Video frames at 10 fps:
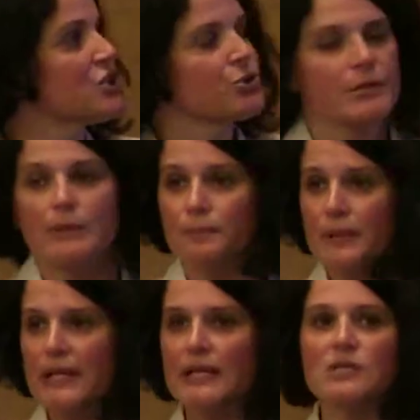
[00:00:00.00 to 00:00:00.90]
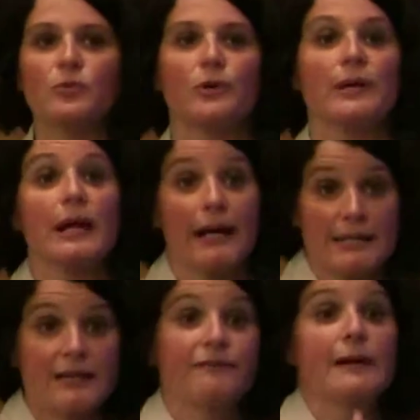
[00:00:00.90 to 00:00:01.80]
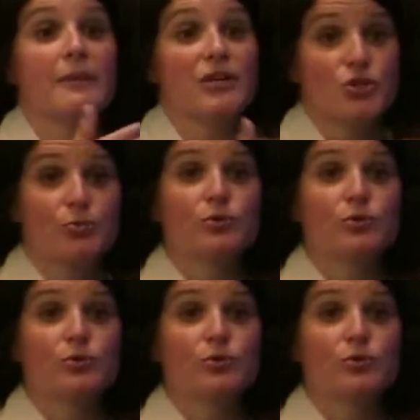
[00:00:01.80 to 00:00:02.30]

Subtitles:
treatment plans where we identify measurable